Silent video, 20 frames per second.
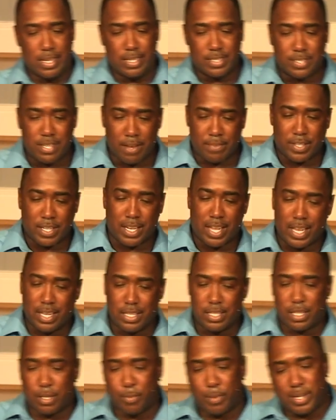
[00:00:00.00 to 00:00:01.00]
In 7 and
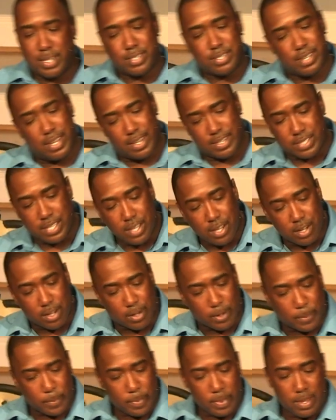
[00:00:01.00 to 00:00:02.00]
8, look at what he says
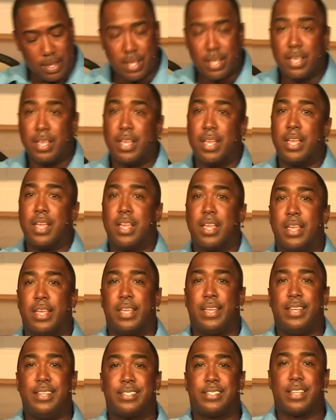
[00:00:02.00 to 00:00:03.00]
here.
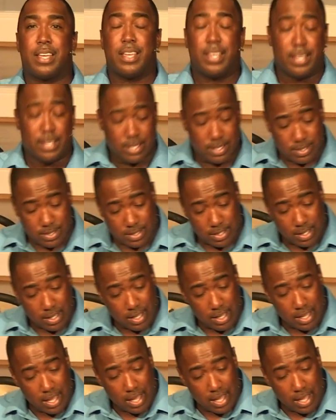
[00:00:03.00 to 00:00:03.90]
He says,